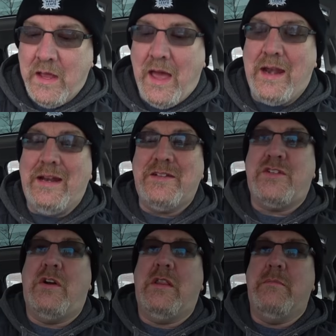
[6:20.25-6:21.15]
and it is
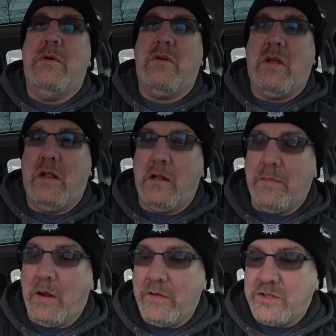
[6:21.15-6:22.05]
turning the milk a little bit
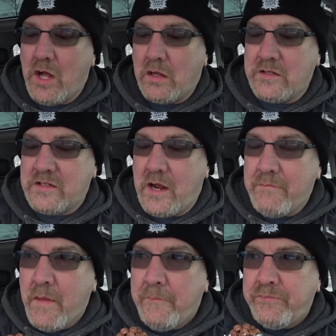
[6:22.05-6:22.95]
on the chocolate side.
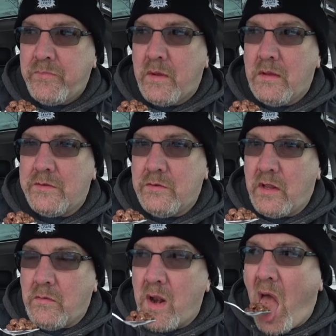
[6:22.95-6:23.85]
Let's do
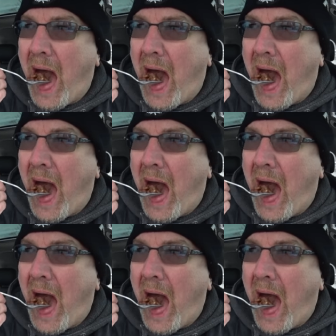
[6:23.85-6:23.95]
another one.